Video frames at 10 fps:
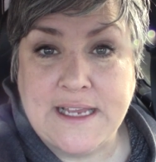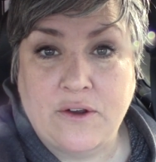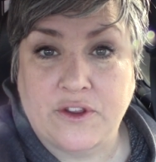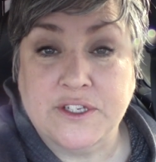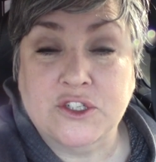
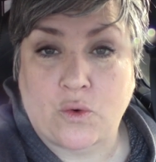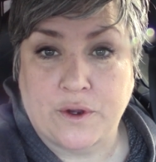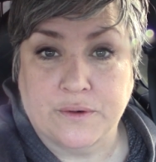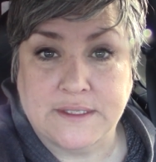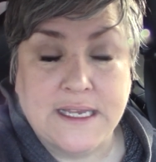down to the
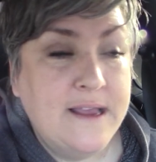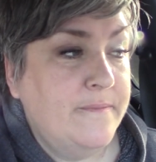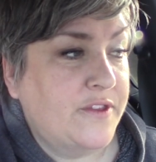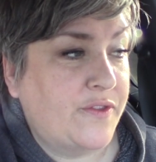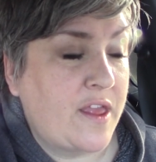screws
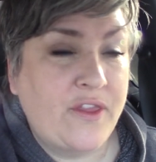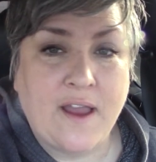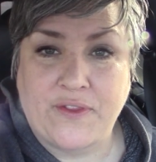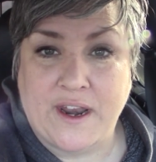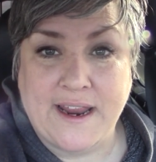that they
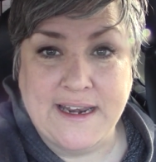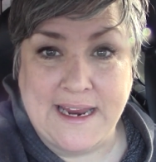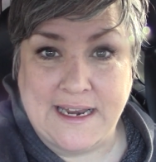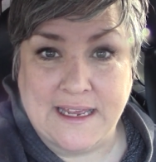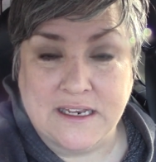thought that I
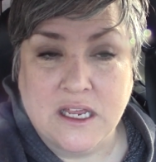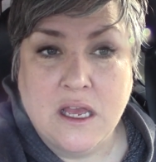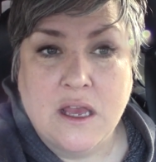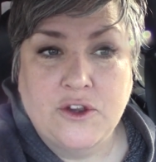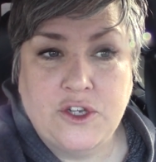needed
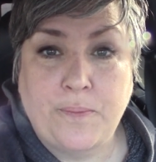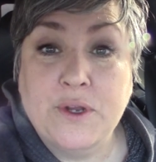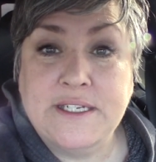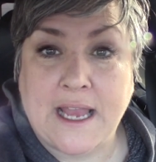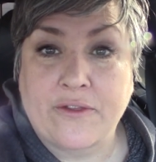to
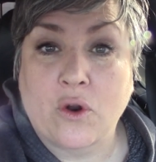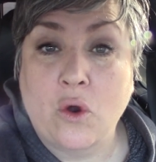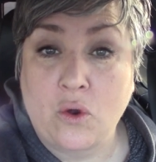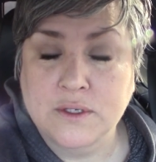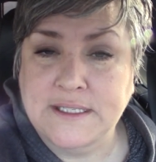put together a
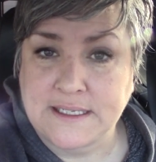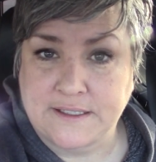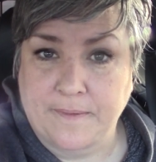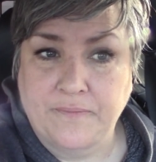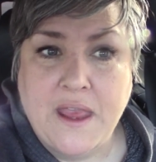whole
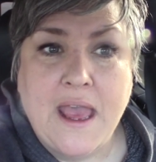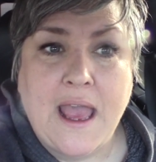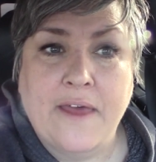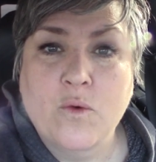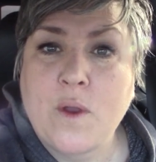system.
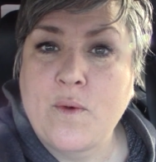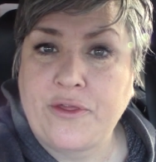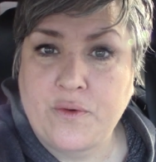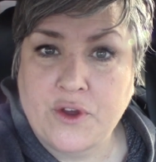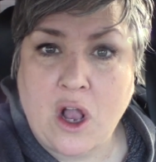And then we went
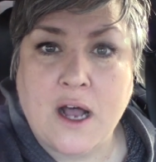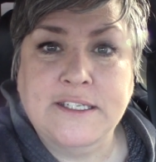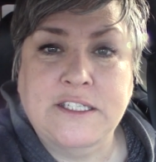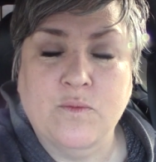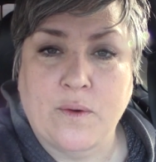through the
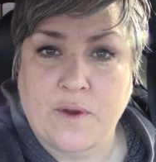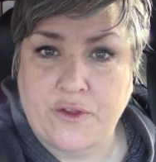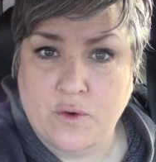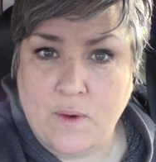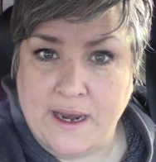cost, and we went
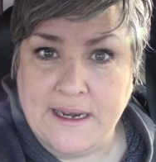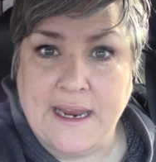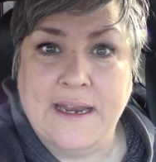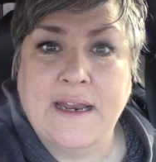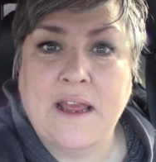through what I
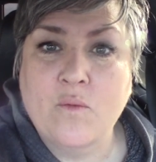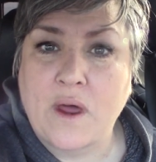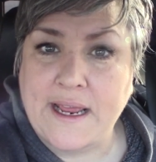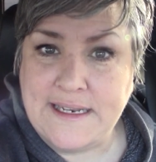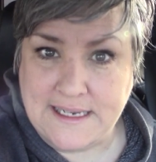needed and
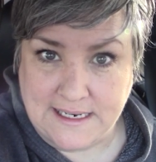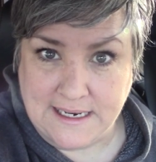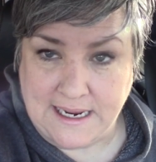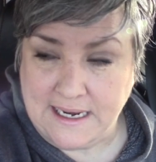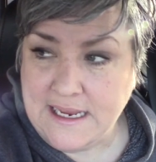what I didn't
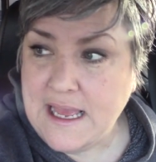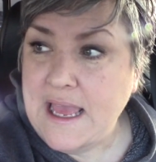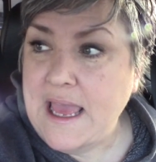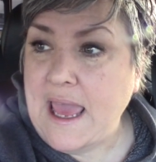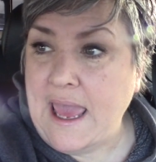need.
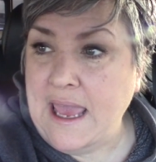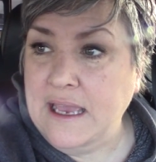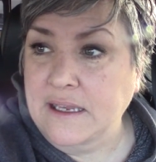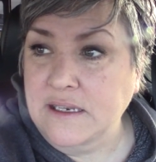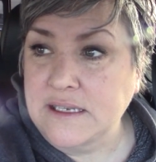
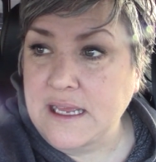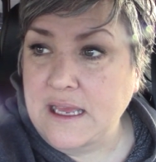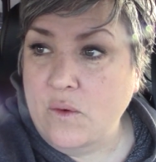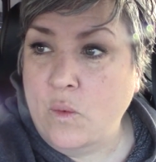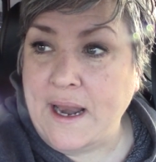And
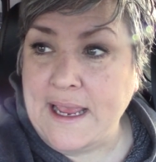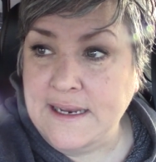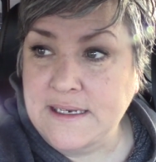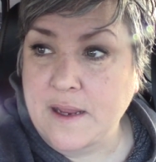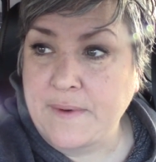what I
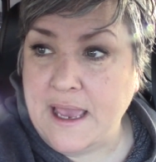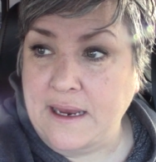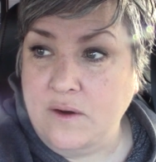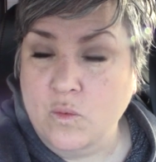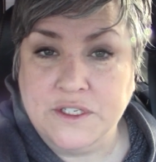ended up
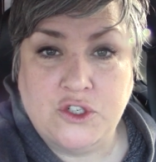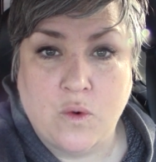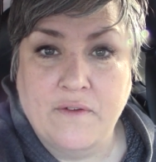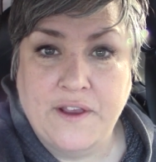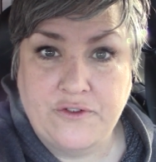getting was
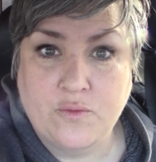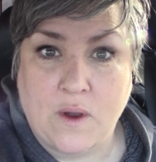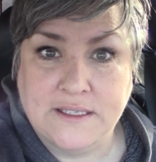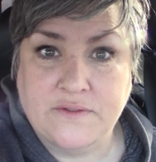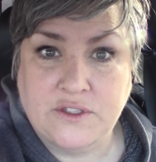1,200
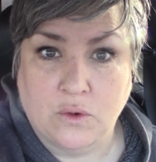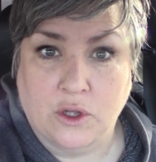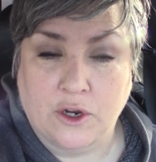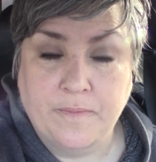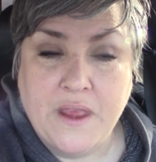watts of
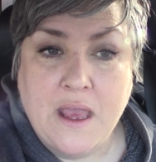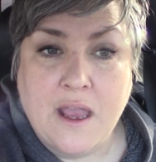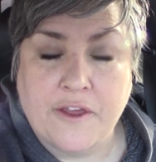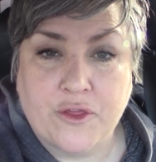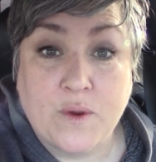solar,
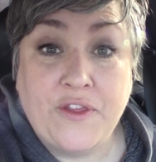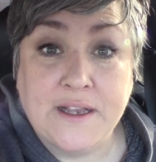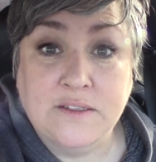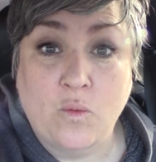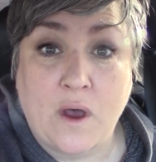a
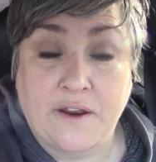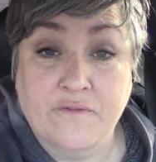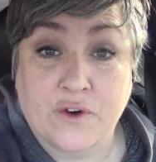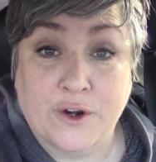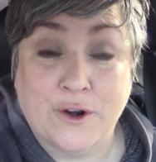3,000 watt
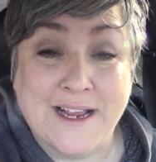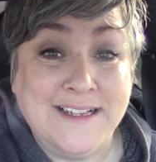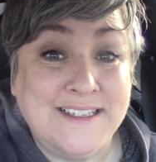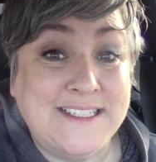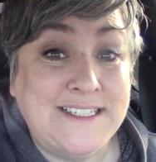inverter,
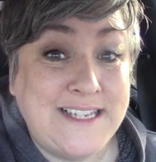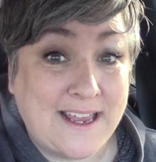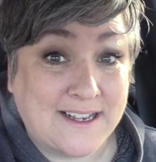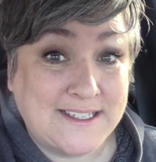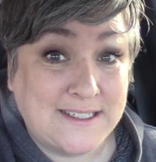and
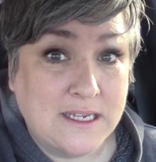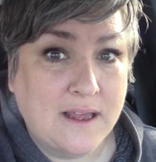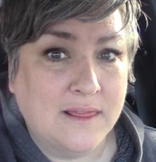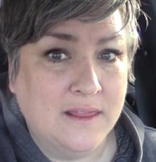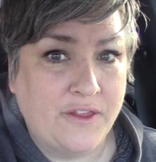6
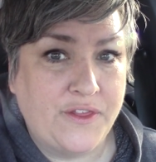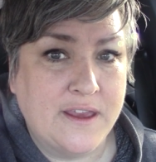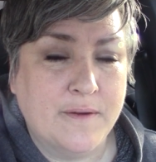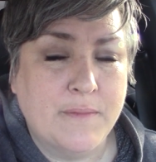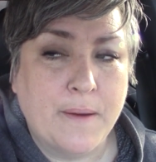
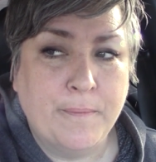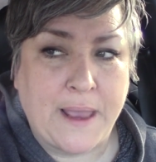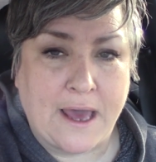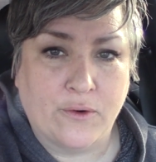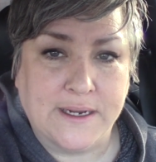lithium
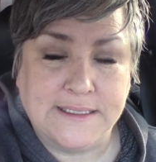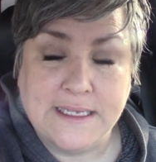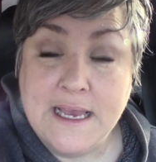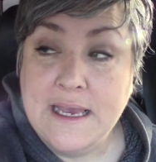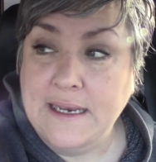batteries.
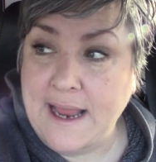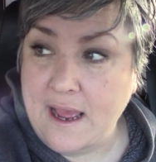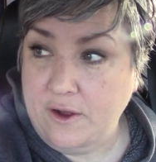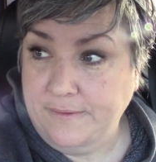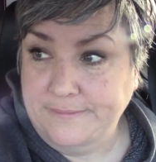
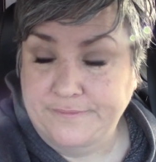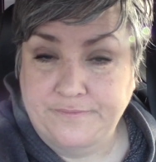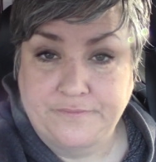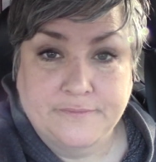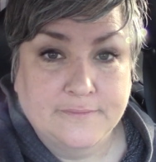Now,
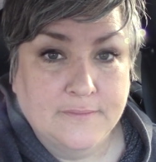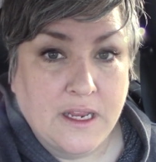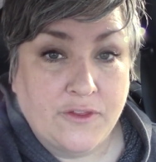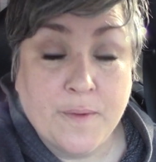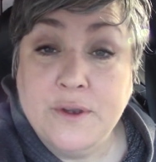
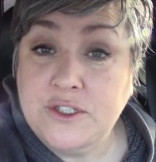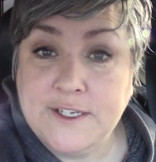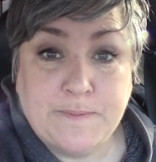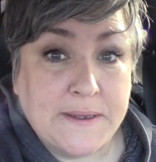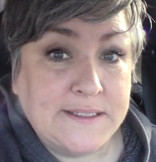the most
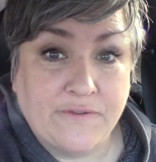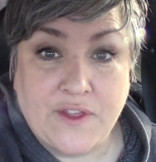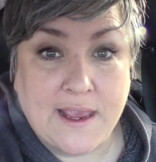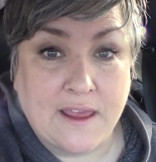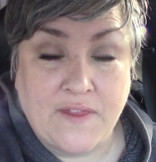expensive
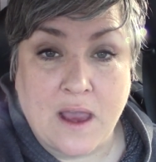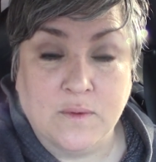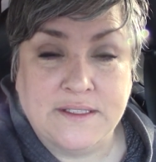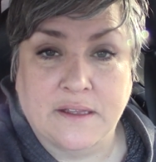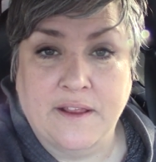thing in that
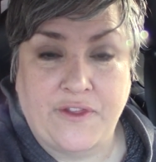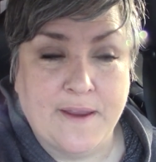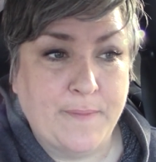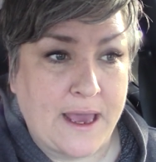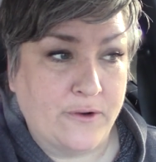was the
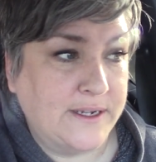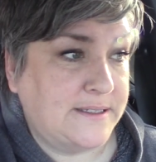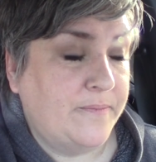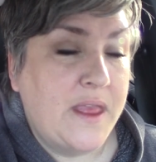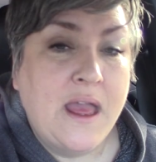lithium
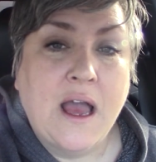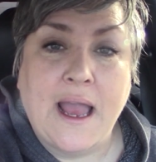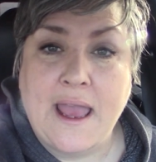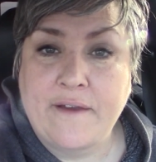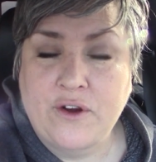batteries.
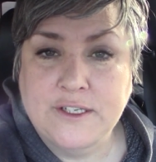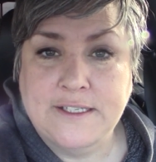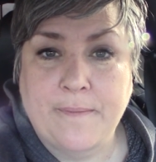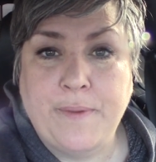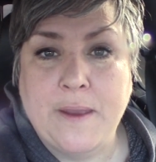I have heard
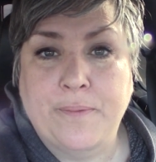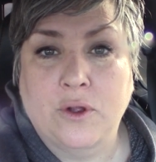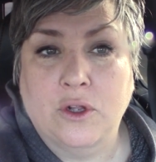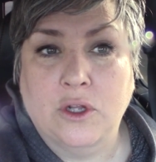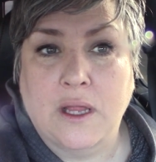some
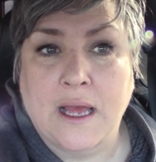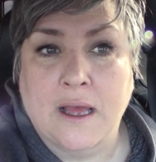people